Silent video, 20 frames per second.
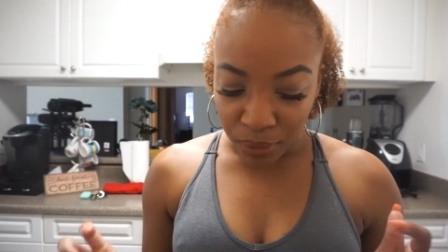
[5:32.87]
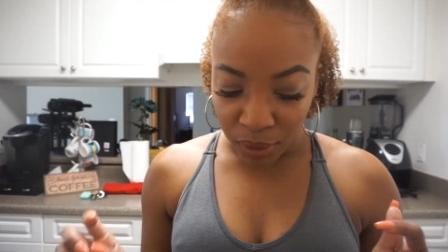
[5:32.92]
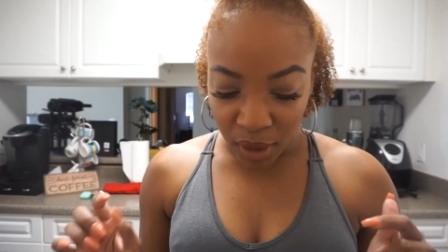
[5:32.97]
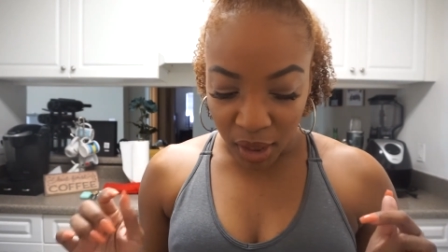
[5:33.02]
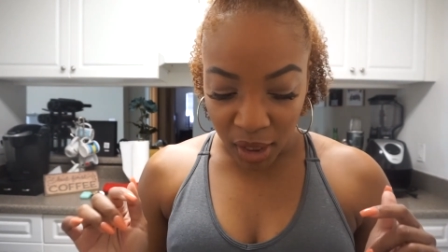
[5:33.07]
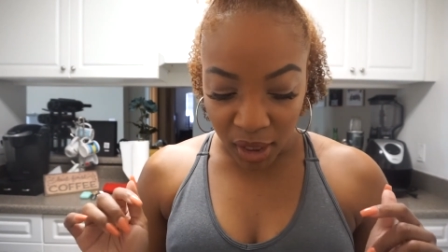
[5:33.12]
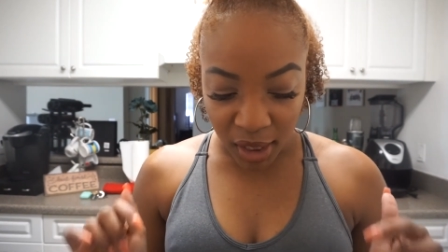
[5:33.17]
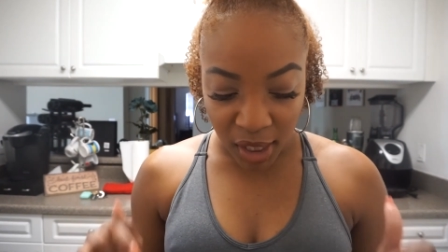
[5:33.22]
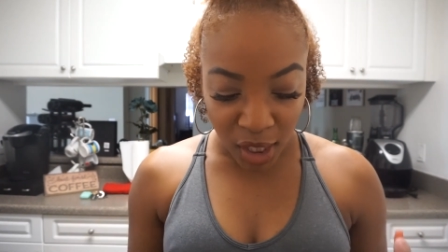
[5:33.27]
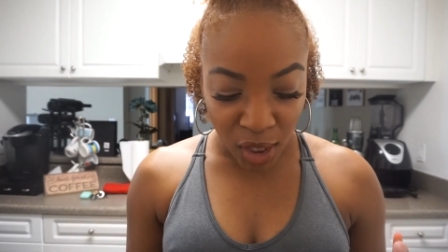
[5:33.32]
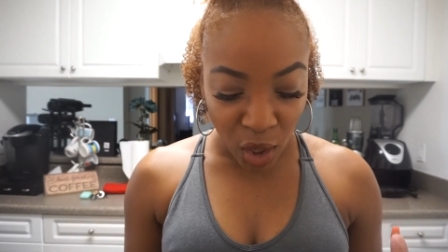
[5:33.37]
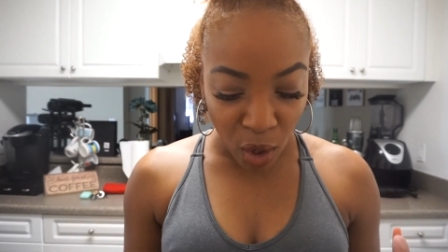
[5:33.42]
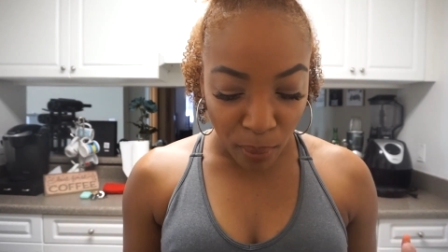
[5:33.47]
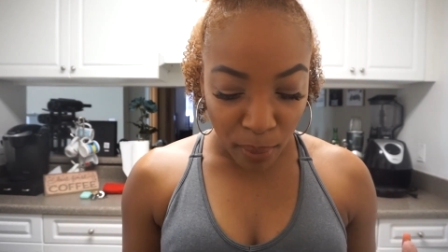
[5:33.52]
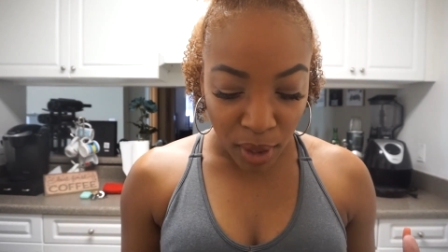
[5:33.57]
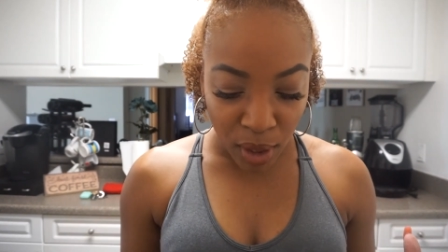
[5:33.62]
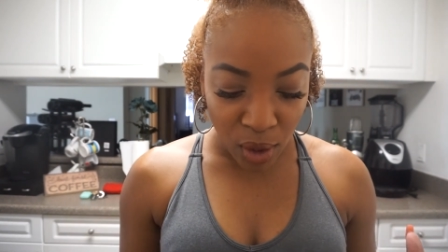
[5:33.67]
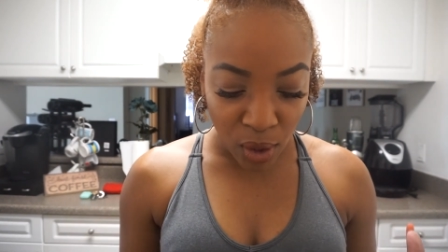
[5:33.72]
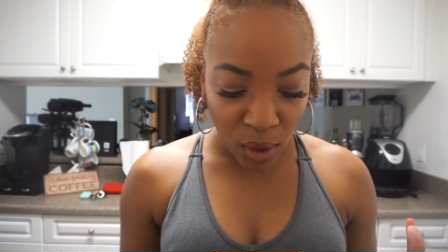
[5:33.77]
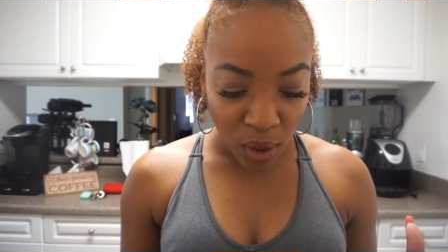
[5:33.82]
The keto
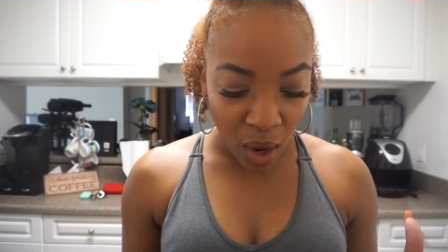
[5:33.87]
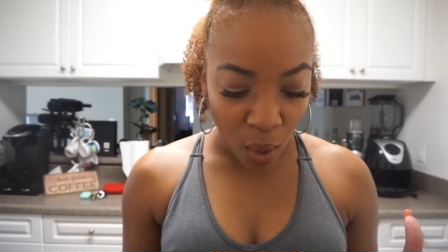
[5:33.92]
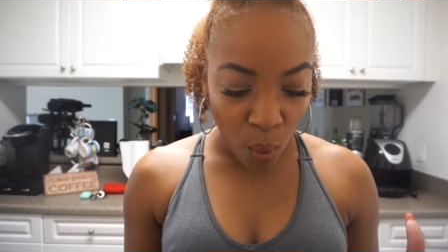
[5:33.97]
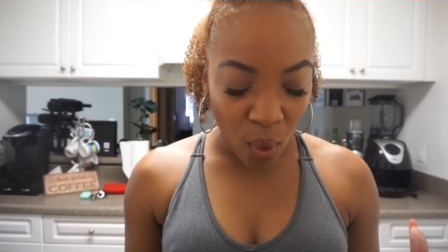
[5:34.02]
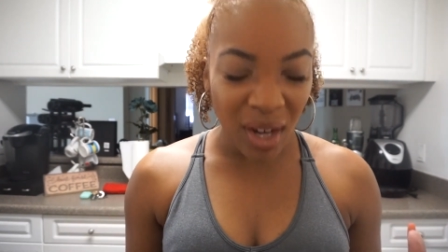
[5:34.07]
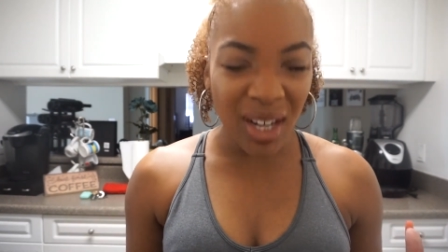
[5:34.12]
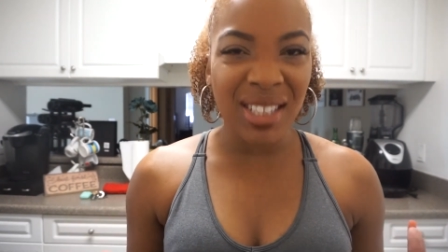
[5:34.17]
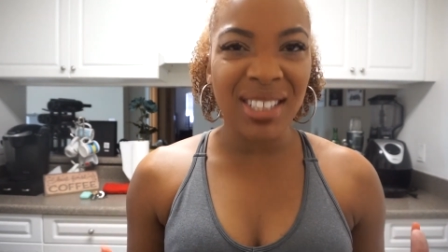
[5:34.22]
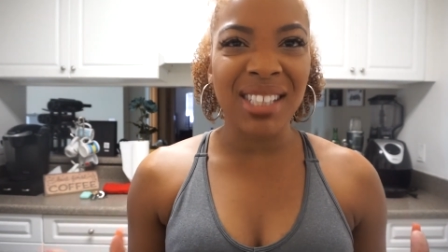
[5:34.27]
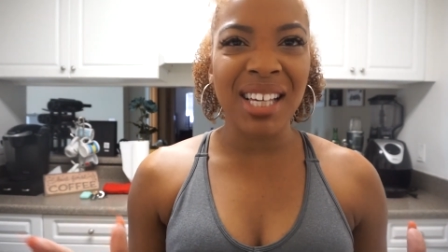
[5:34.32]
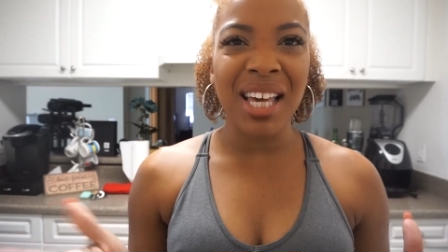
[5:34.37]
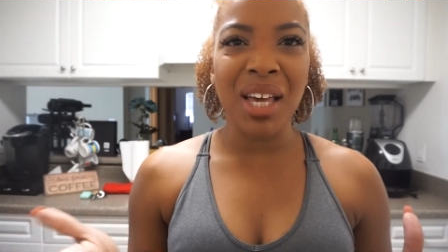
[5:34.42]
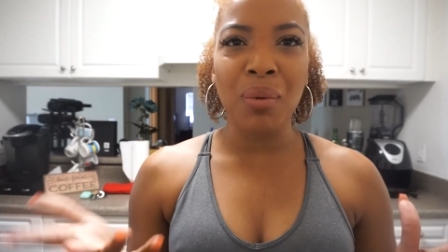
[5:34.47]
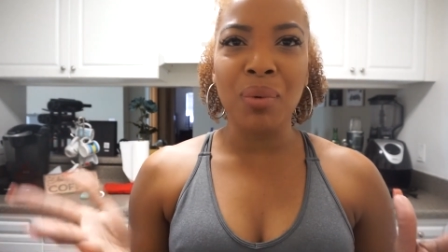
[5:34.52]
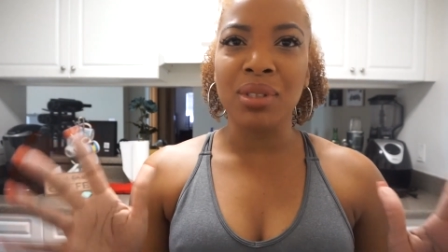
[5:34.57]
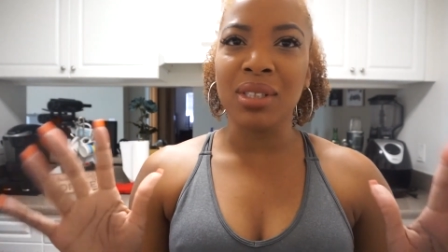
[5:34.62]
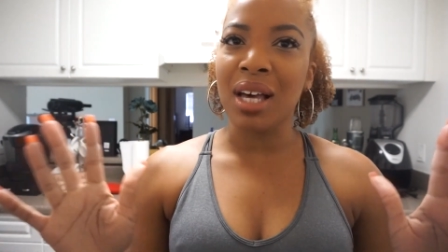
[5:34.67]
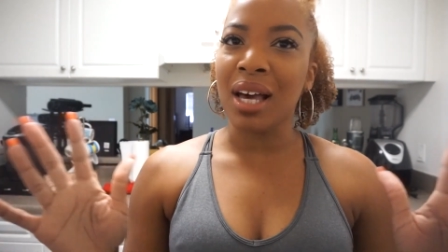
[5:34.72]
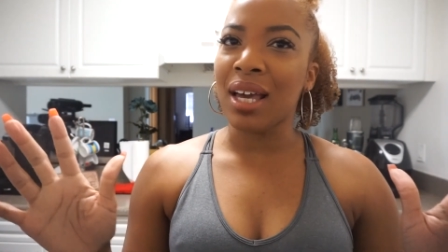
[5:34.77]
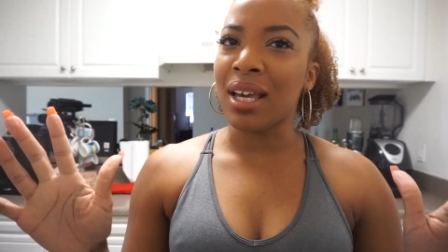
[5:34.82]
meter, I want to say it
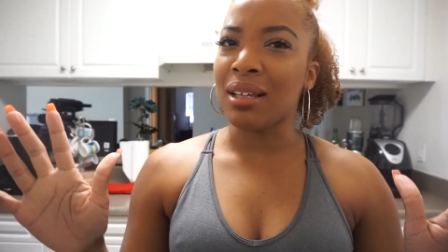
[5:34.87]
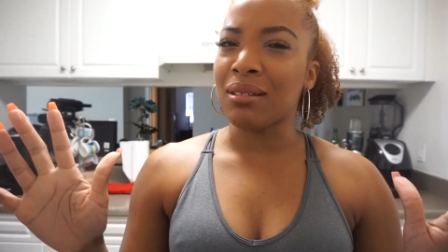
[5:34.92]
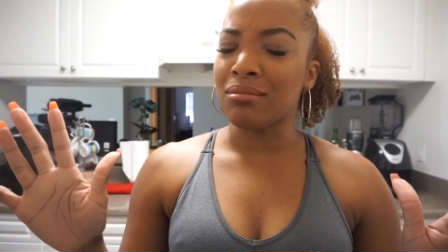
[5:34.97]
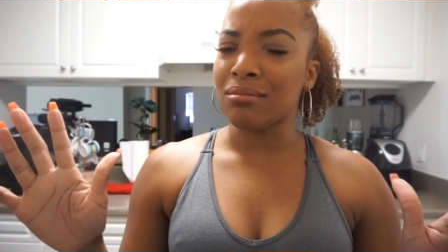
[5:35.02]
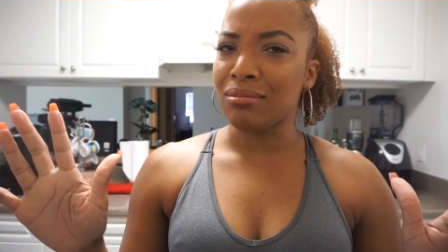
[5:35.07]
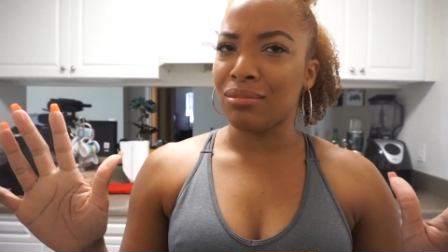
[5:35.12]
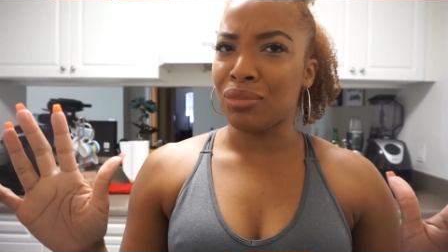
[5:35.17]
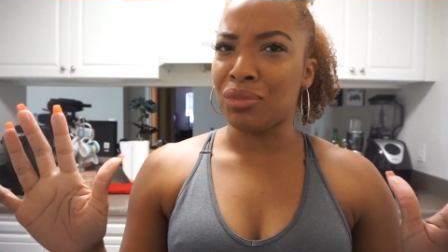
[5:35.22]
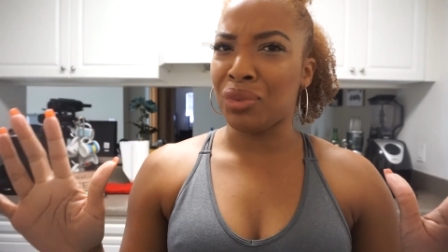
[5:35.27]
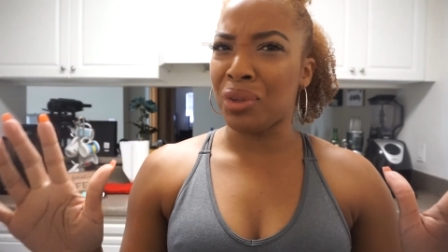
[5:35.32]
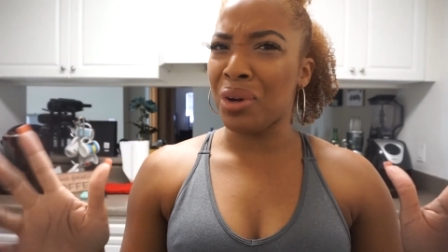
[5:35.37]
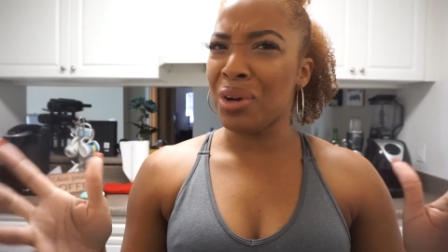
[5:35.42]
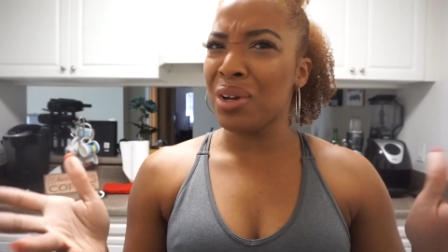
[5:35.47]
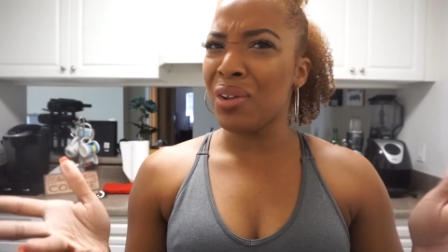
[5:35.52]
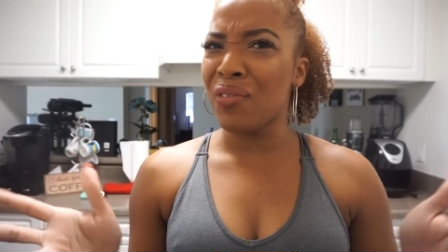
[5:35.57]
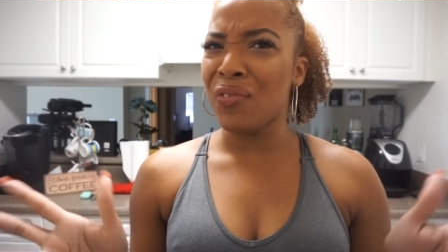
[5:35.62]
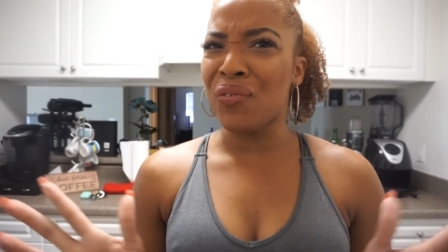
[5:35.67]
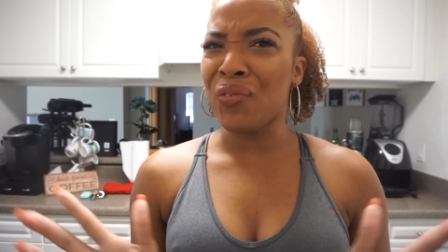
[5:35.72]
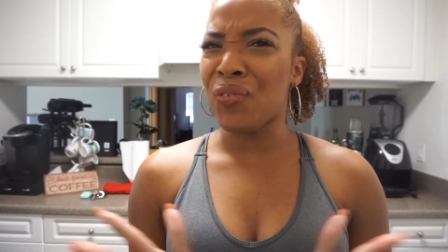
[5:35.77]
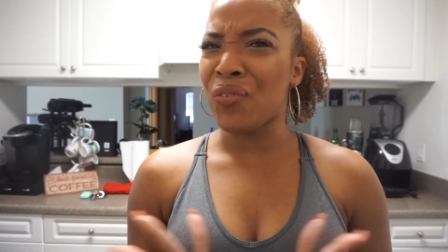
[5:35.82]
was like
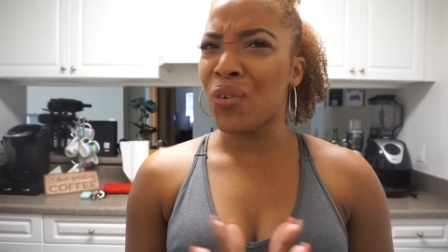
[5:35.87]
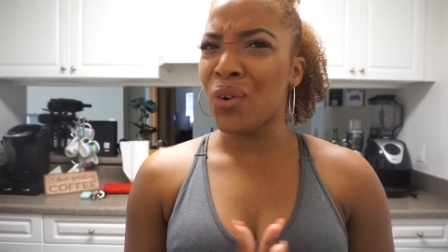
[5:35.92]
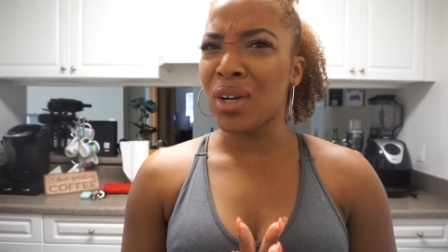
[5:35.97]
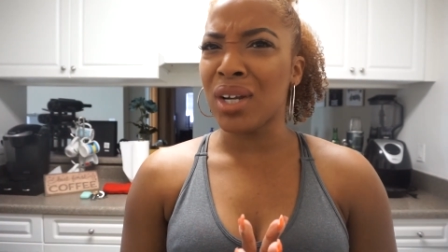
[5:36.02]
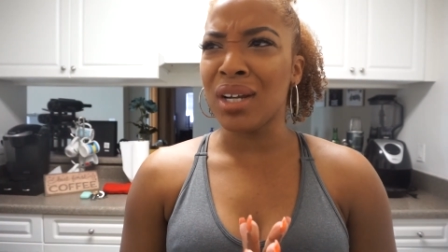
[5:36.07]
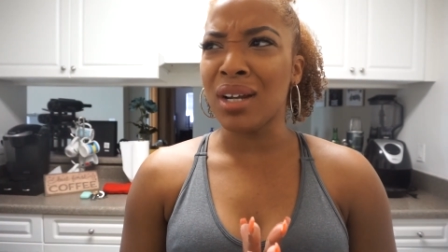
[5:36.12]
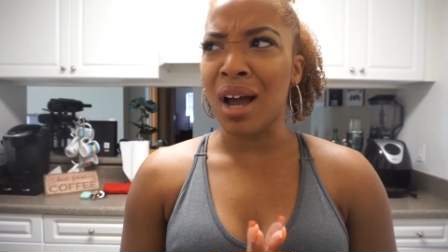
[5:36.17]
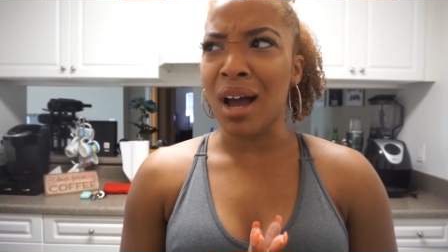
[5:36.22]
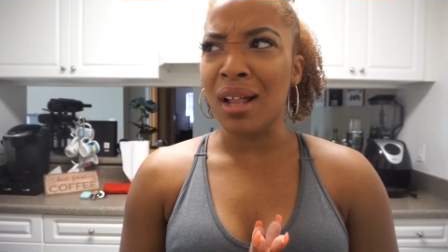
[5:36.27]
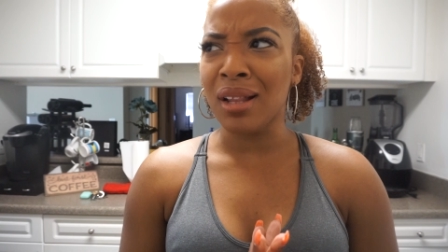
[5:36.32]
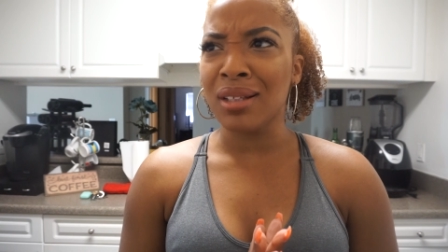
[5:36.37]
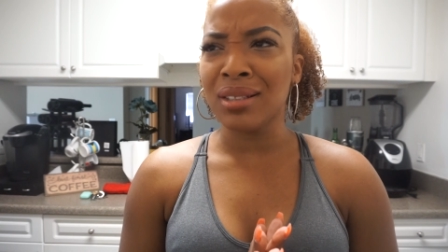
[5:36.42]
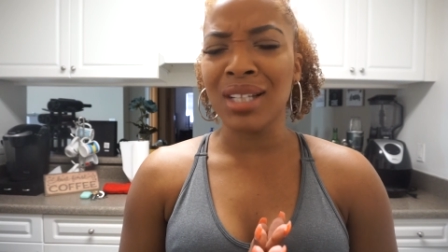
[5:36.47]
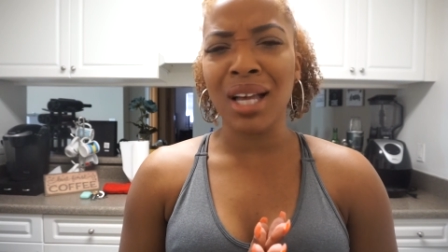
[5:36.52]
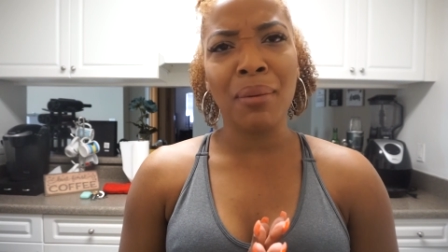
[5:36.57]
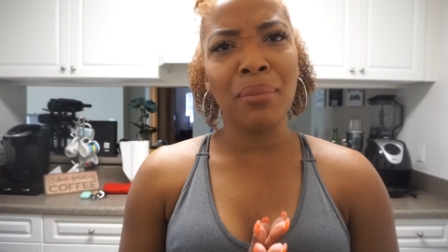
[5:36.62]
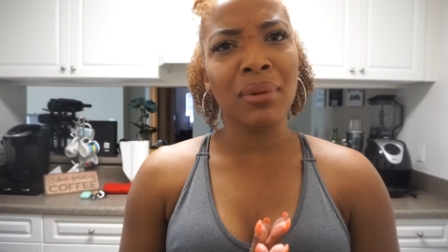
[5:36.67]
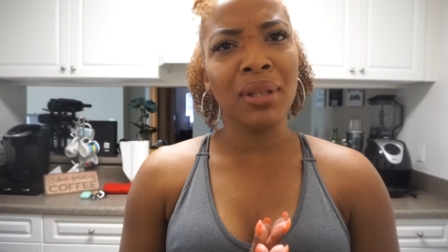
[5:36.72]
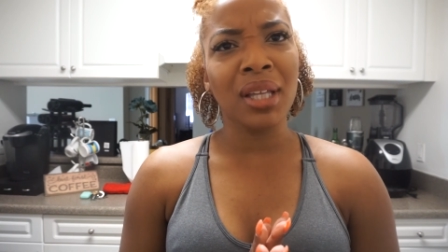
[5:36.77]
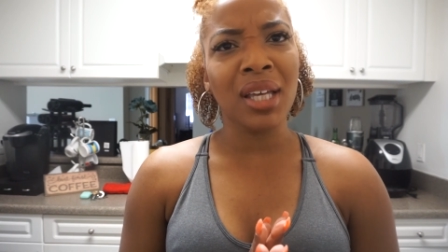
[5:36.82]
$30-40,
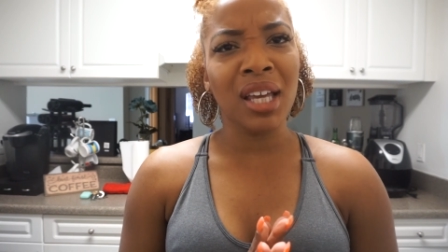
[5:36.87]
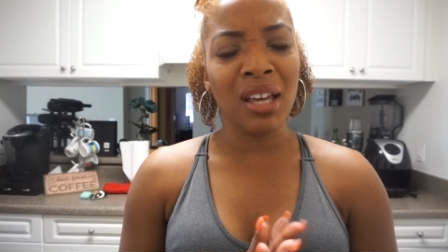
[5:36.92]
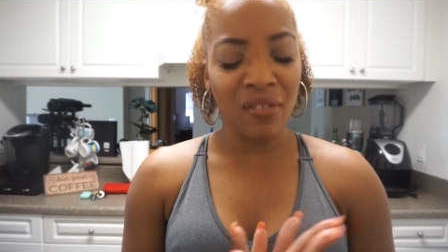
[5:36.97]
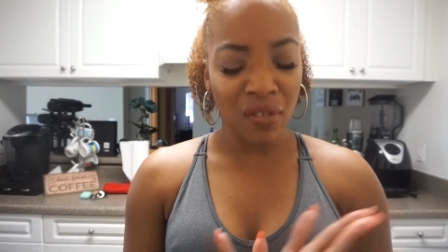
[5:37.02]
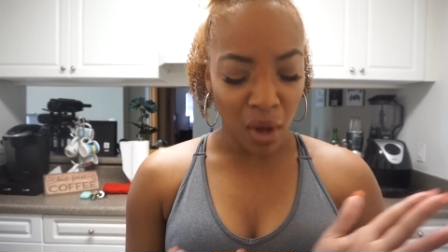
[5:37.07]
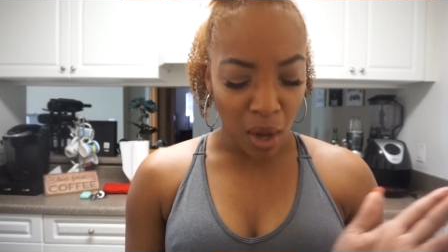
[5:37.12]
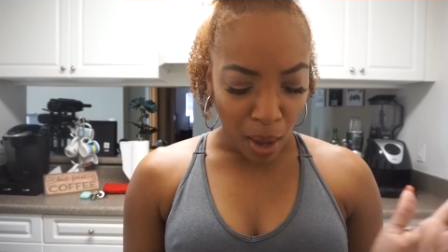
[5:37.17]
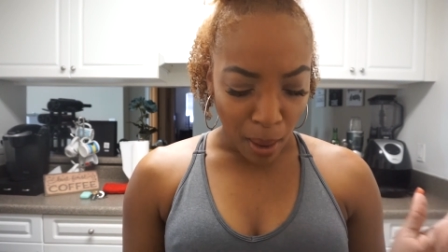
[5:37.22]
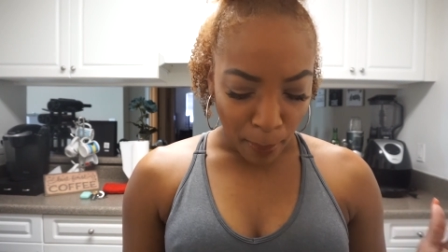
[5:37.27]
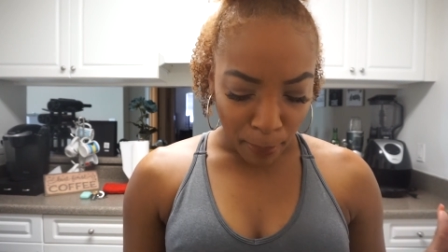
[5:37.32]
I believe.